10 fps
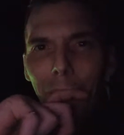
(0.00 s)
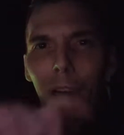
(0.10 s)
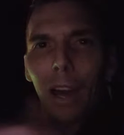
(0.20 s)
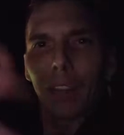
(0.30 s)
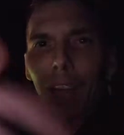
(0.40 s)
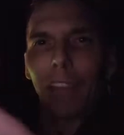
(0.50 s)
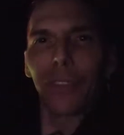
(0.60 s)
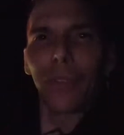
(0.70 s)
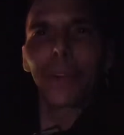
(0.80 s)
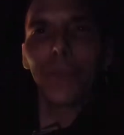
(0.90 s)
A
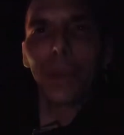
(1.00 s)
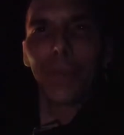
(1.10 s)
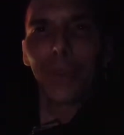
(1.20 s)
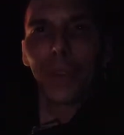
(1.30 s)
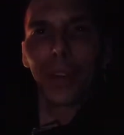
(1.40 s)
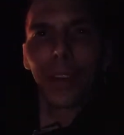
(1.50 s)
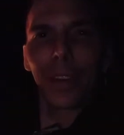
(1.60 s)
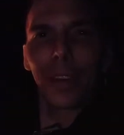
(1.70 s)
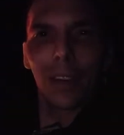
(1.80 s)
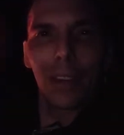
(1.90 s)
daydream could be pulling
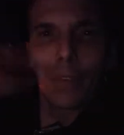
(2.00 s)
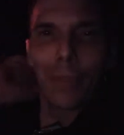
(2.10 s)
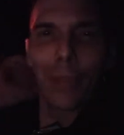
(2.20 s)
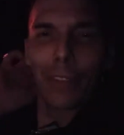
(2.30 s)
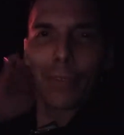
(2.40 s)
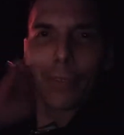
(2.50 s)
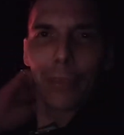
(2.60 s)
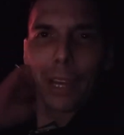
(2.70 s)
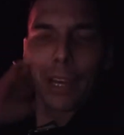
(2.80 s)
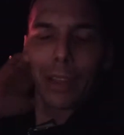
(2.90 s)
information from
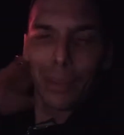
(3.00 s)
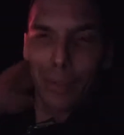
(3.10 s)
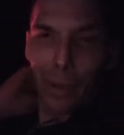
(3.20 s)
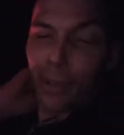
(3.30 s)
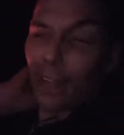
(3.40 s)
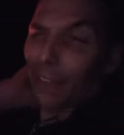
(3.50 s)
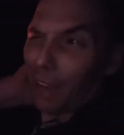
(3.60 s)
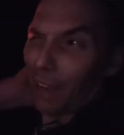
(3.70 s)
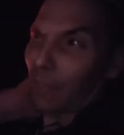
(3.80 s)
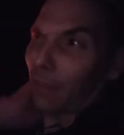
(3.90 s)
the ether. Well,
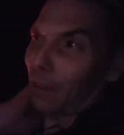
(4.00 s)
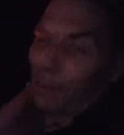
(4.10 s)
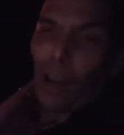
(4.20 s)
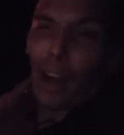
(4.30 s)
it's like a thought